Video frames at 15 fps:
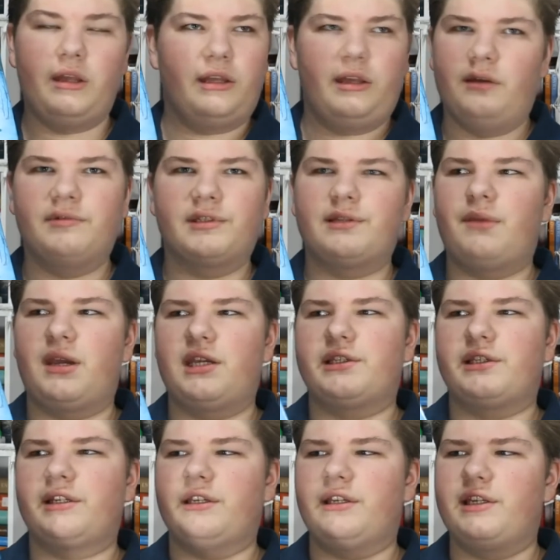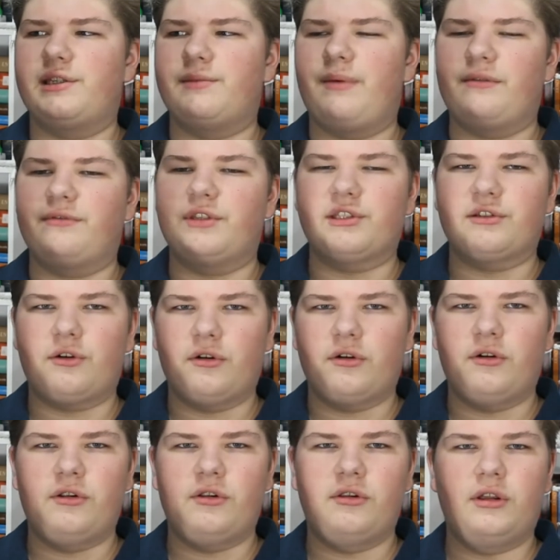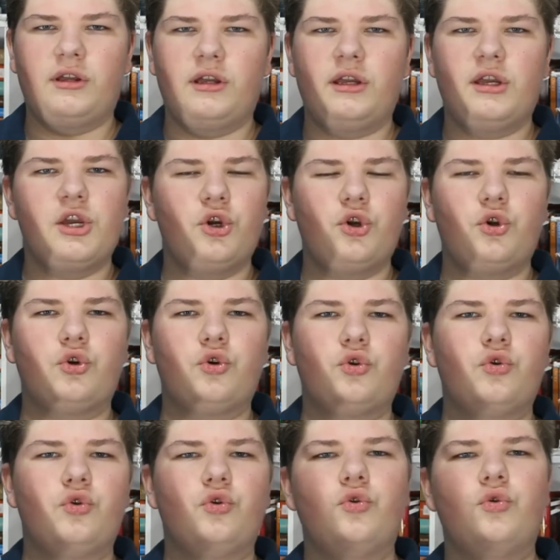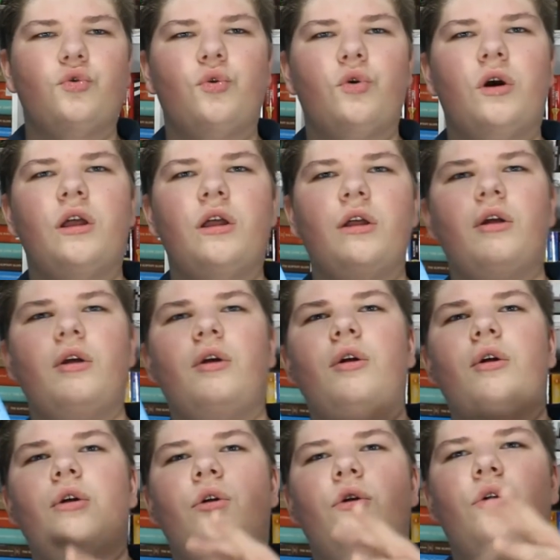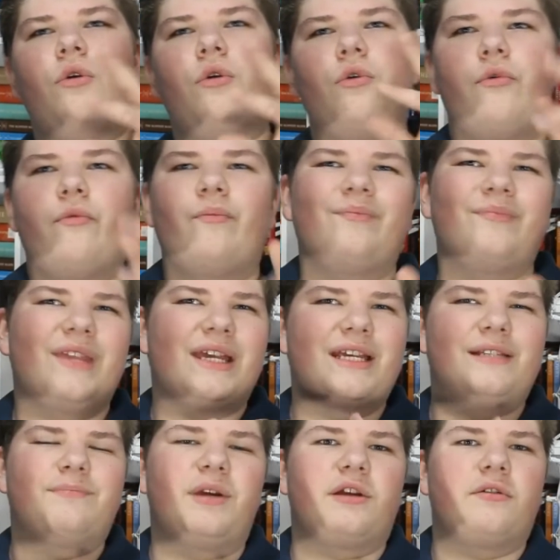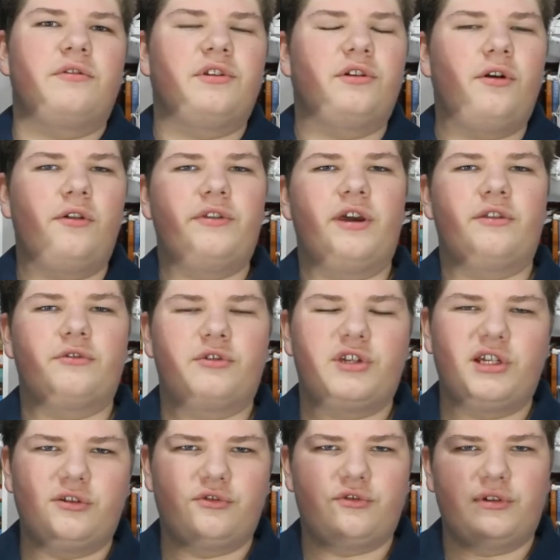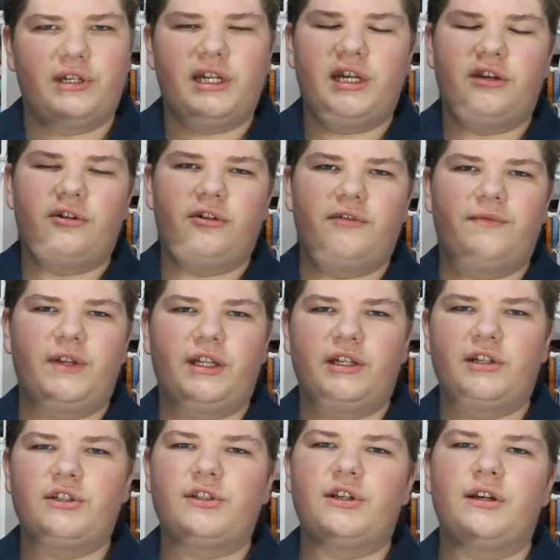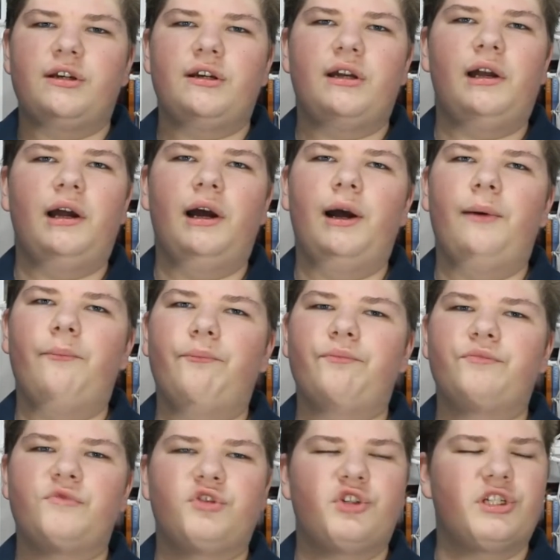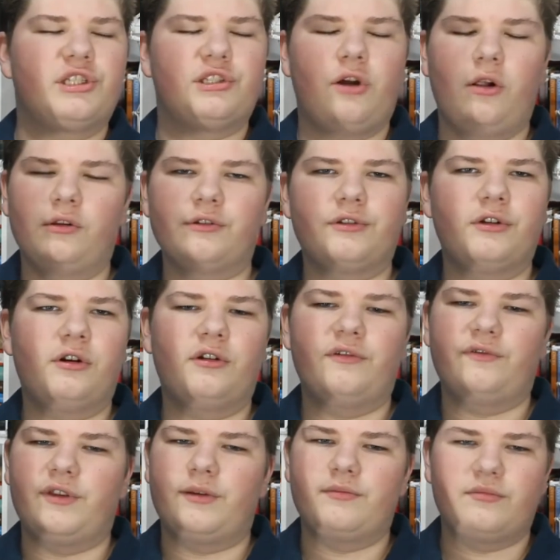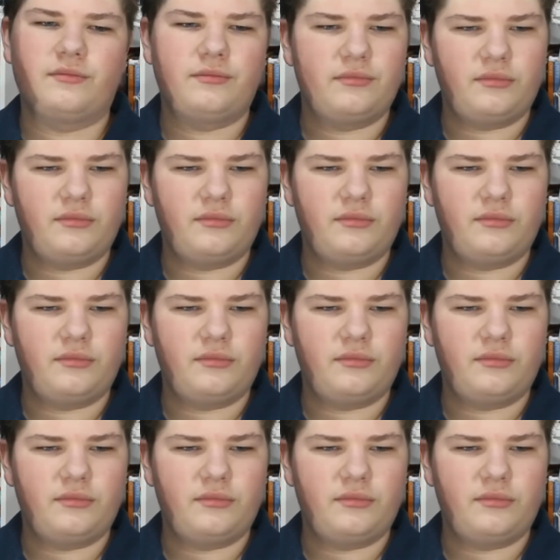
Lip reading: It was amazing. It's about this girl who is bigger than all the other children in her village. She's taller than all of them,